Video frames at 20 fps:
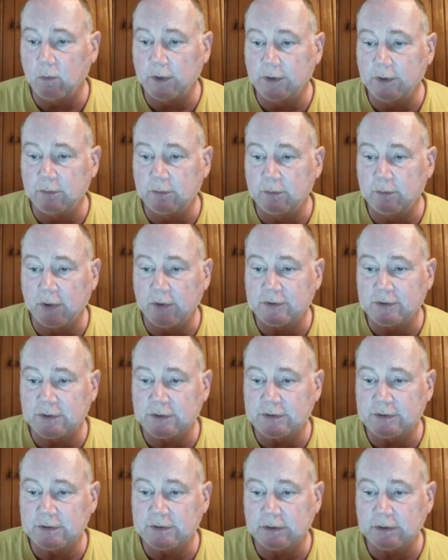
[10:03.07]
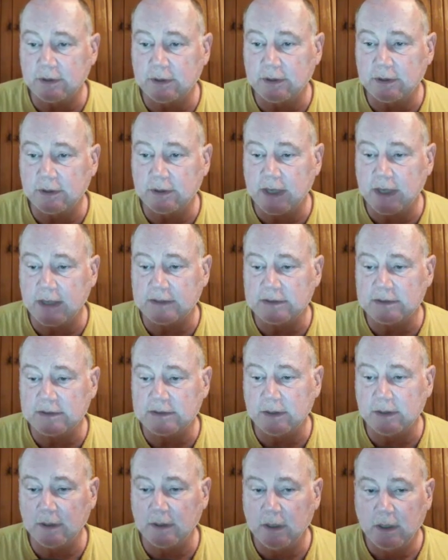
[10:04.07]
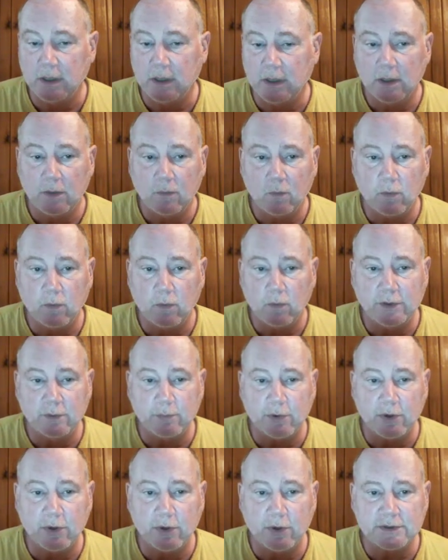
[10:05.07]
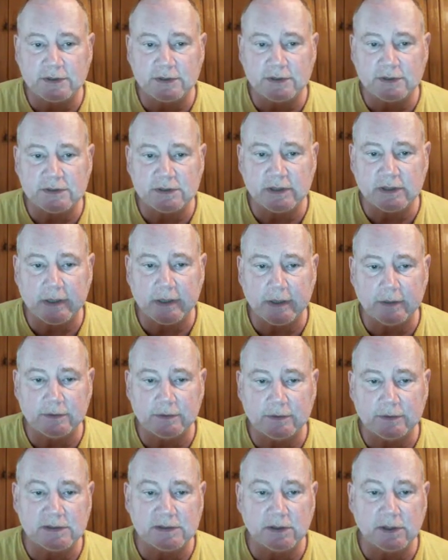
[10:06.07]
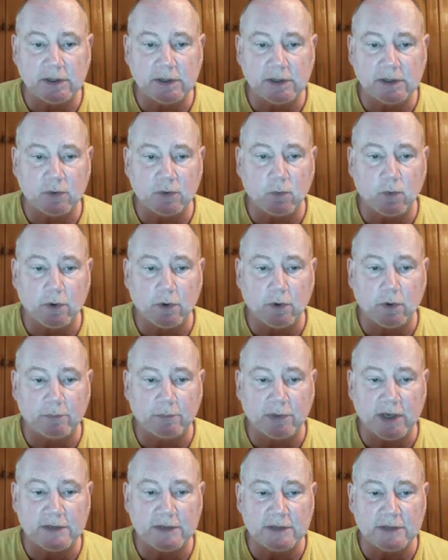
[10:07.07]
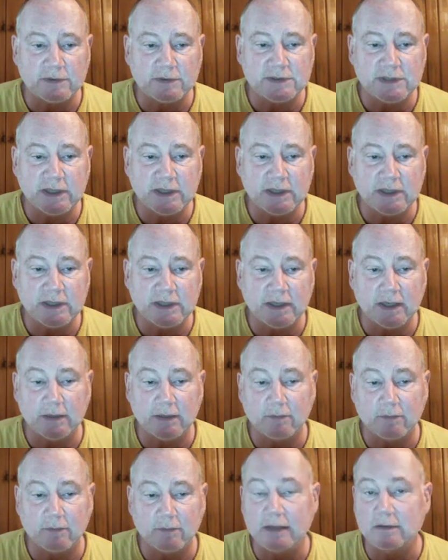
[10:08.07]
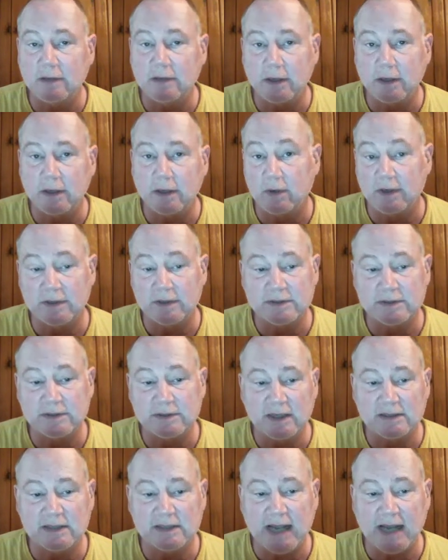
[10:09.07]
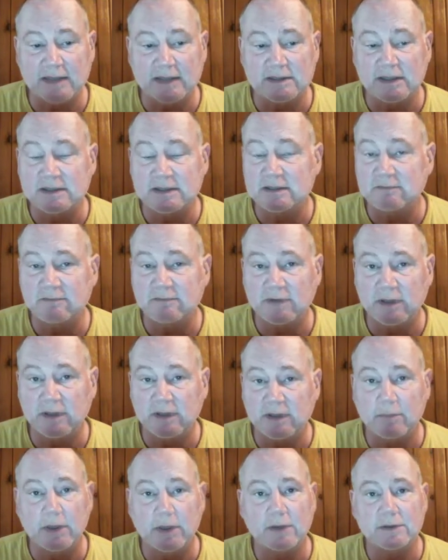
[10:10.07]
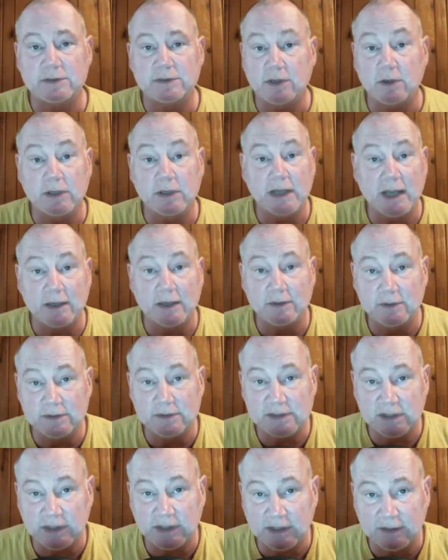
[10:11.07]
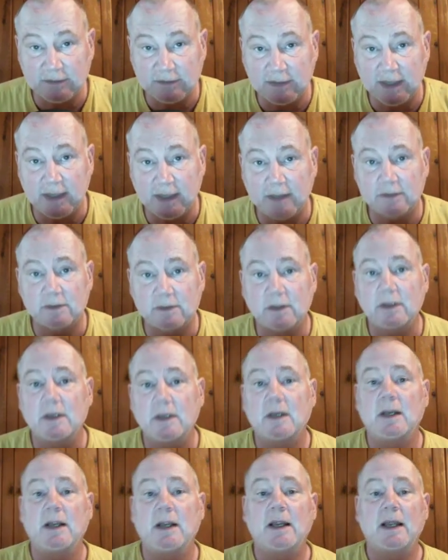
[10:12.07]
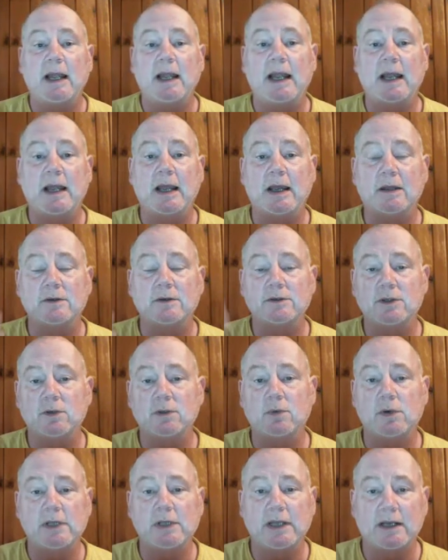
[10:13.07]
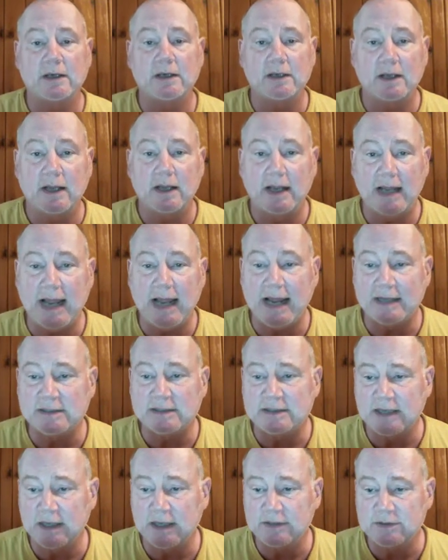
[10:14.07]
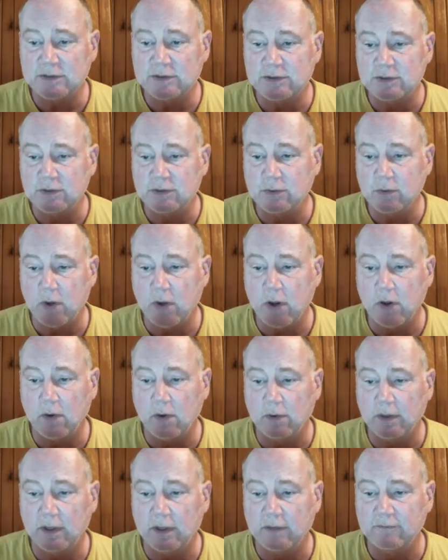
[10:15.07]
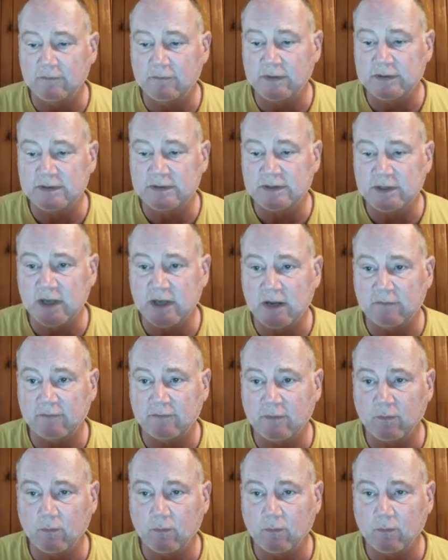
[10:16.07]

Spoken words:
when you purchase. Look, guys, look. When you purchase, just look at your Warrior Plus receipt, and right there where it says Access Affiliate Bonus, all you got to do is click that, and you will get access to all of this stuff.